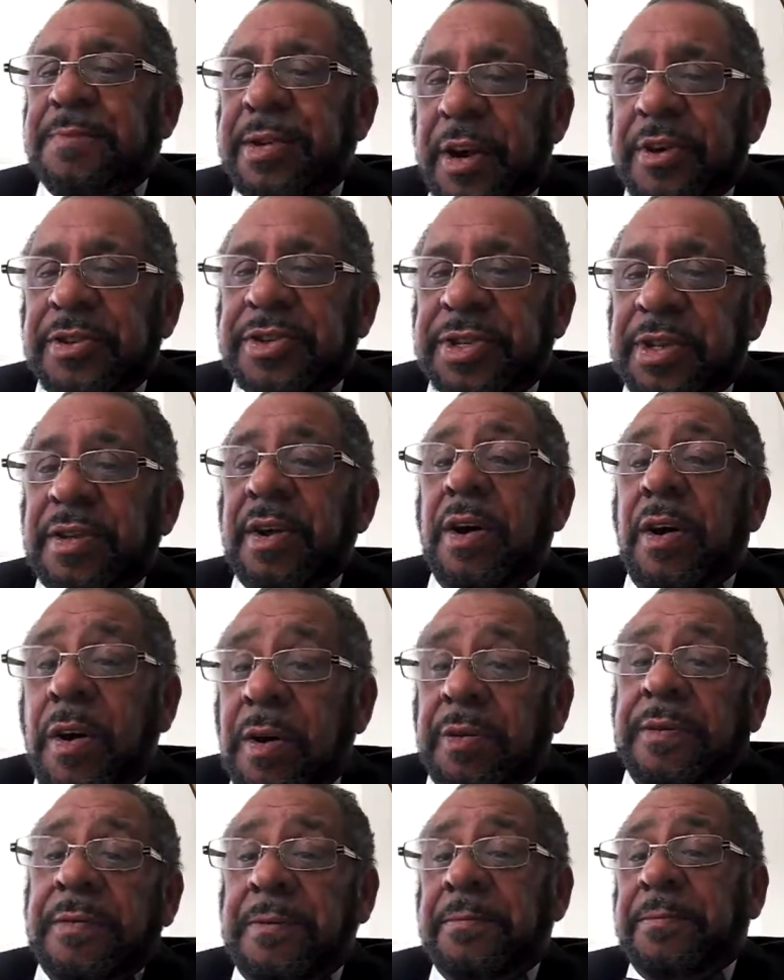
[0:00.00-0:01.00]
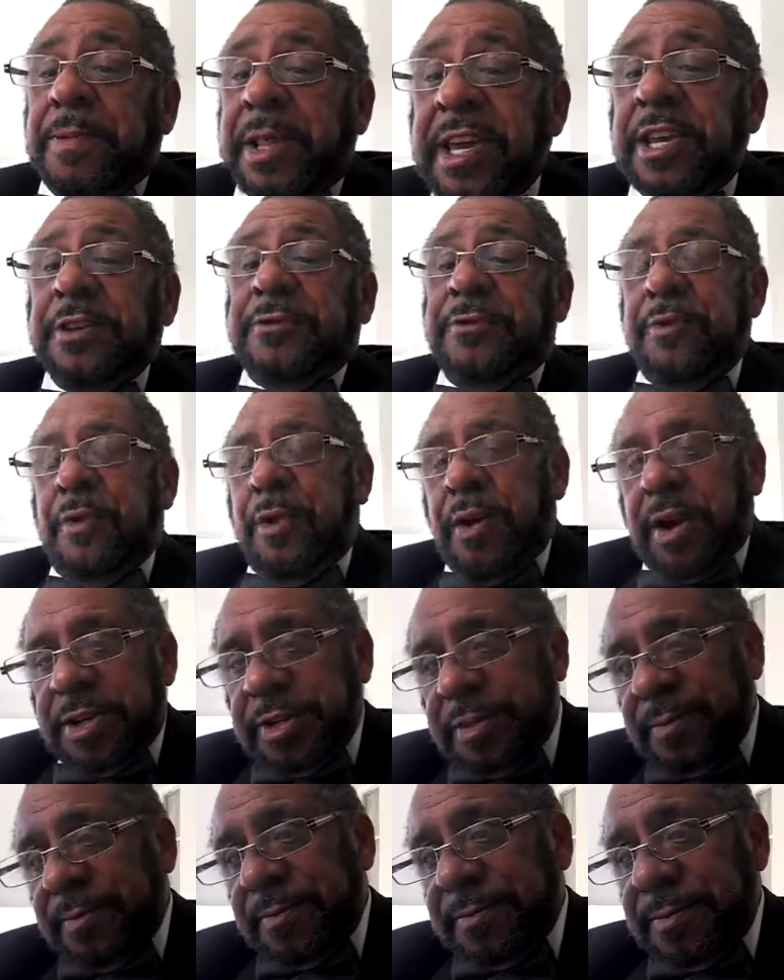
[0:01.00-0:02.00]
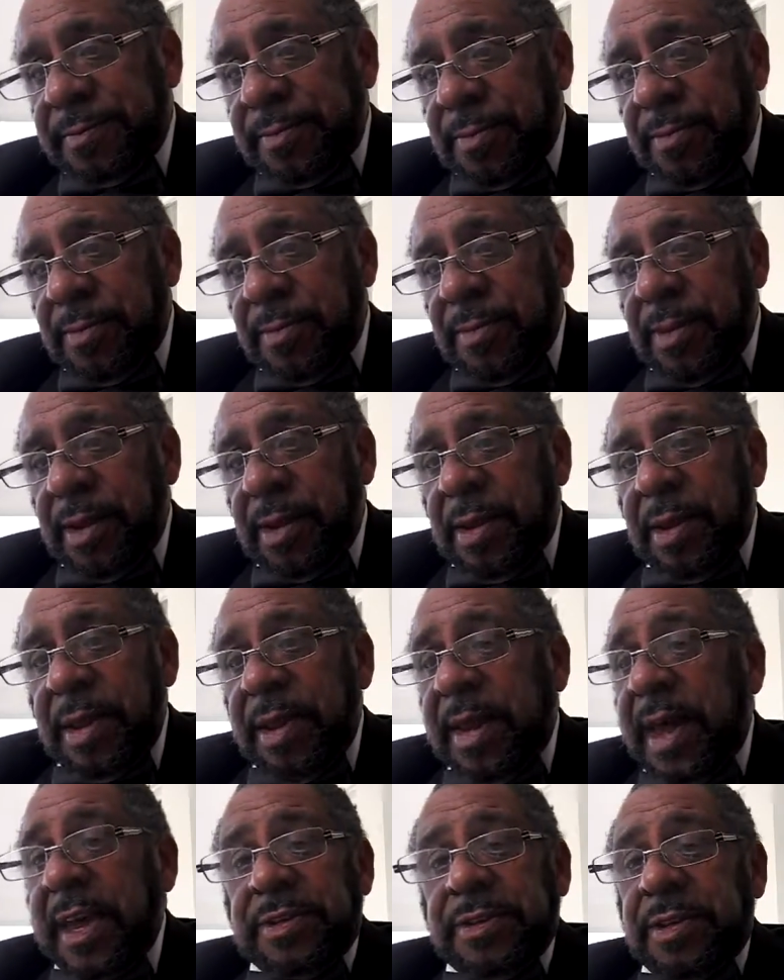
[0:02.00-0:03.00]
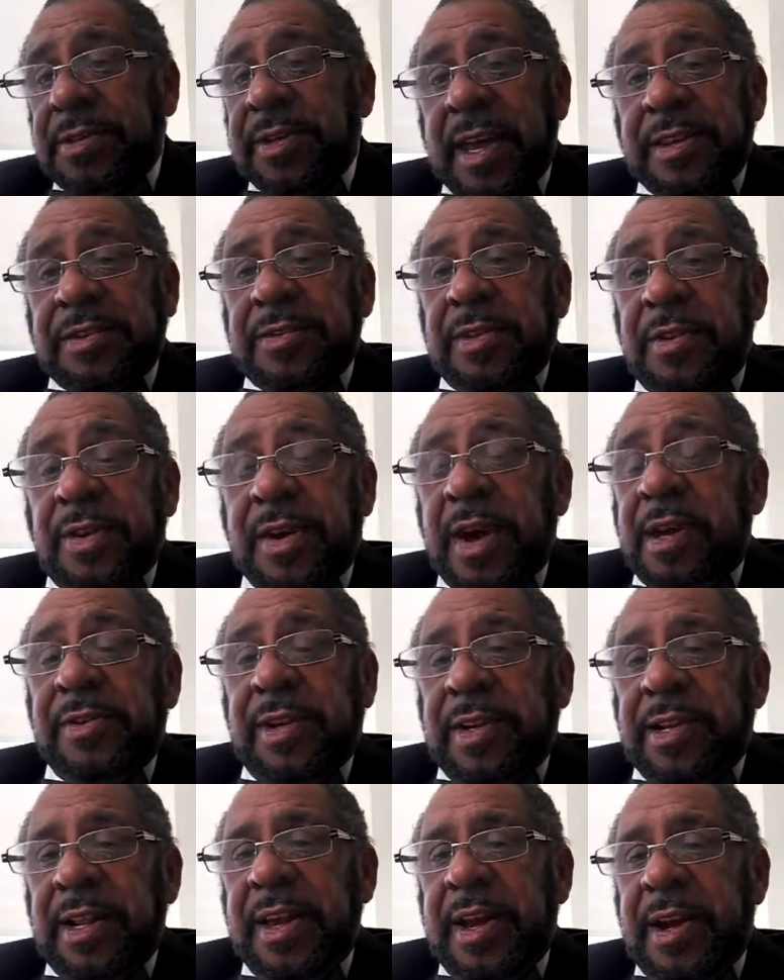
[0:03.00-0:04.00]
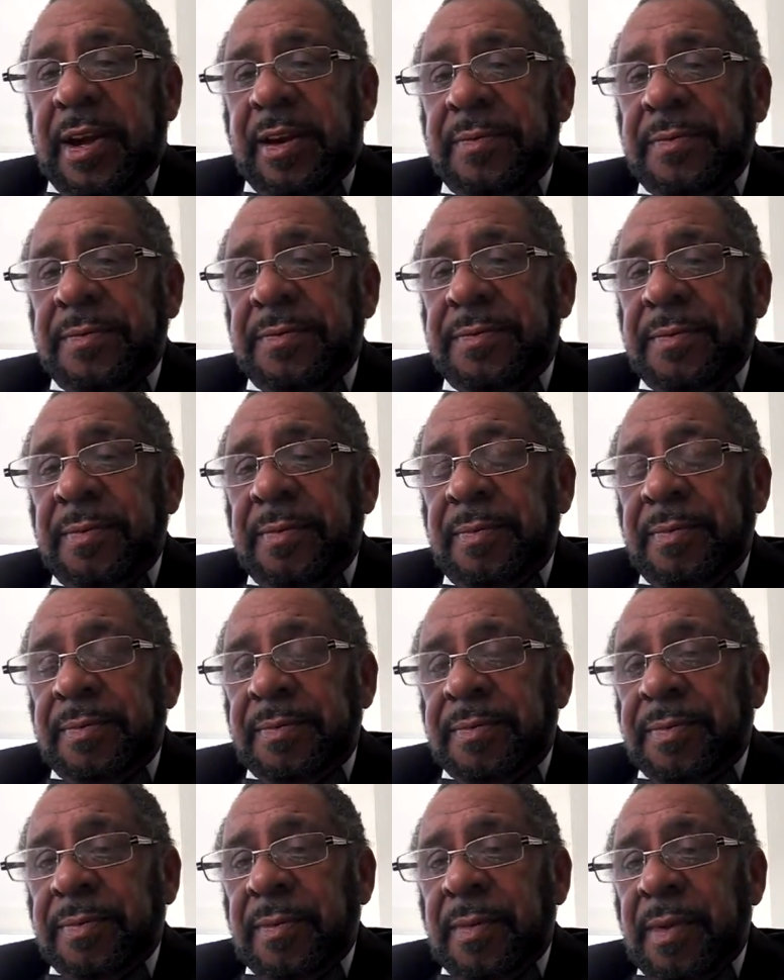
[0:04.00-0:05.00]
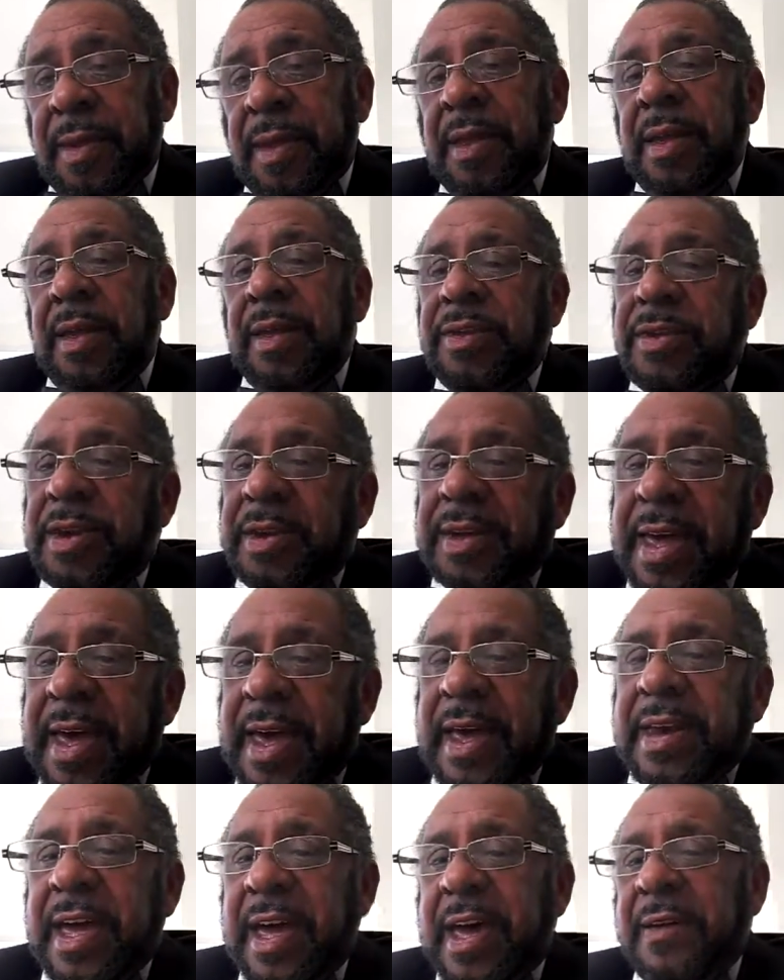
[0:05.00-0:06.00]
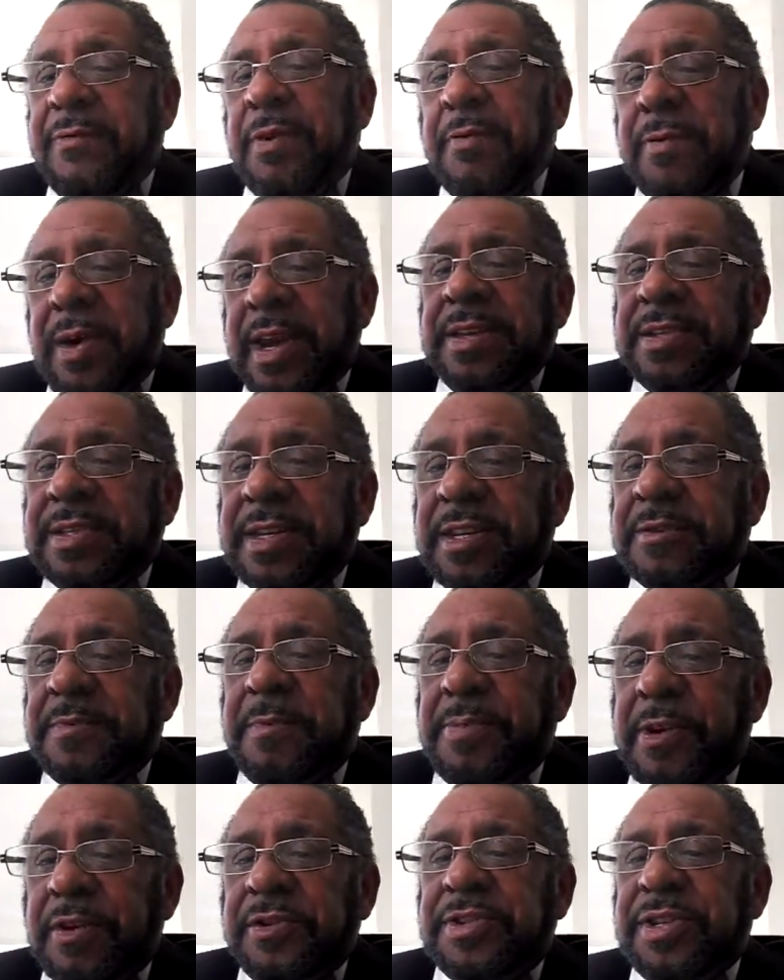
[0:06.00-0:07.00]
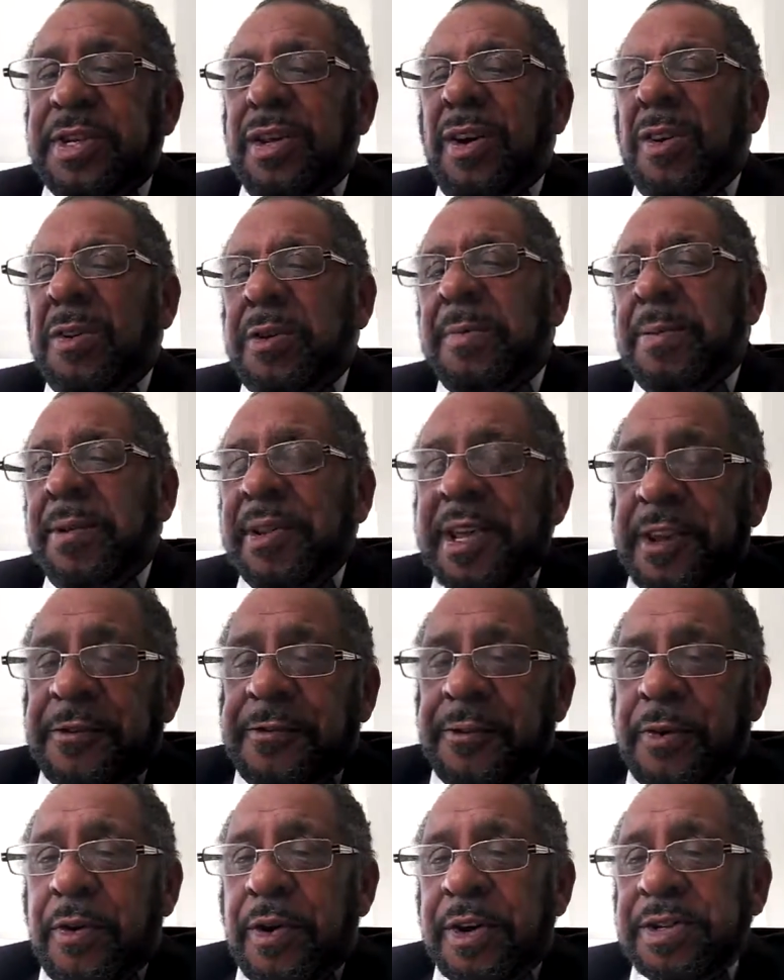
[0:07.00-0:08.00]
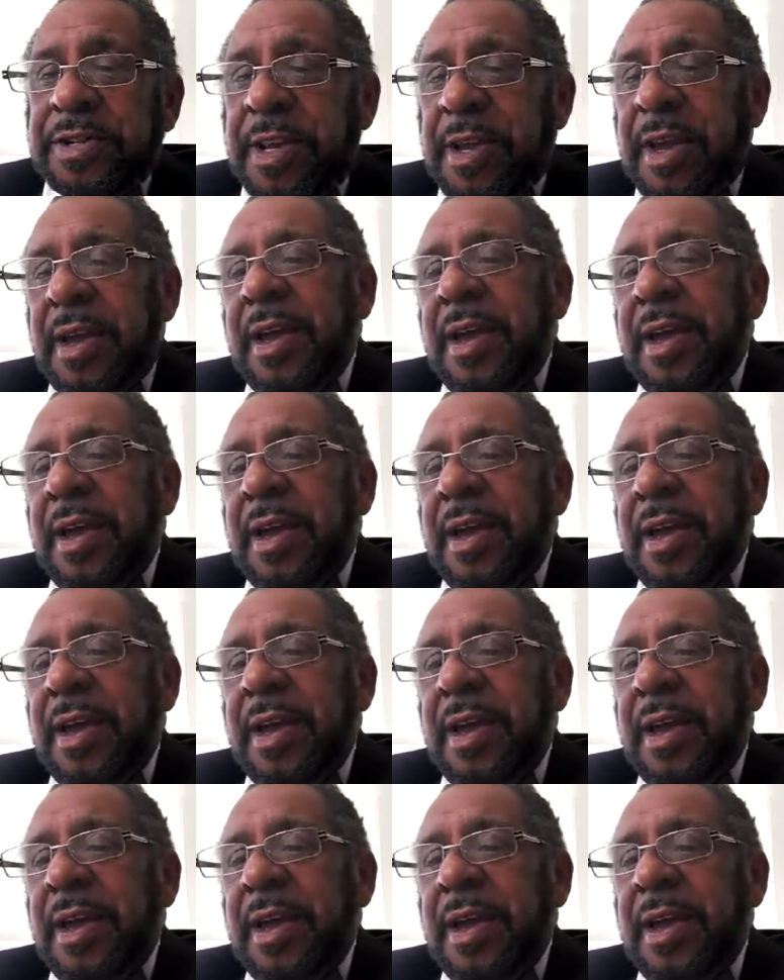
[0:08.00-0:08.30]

person on the police force. That's cut and clear. You can't have a racist person on the police force.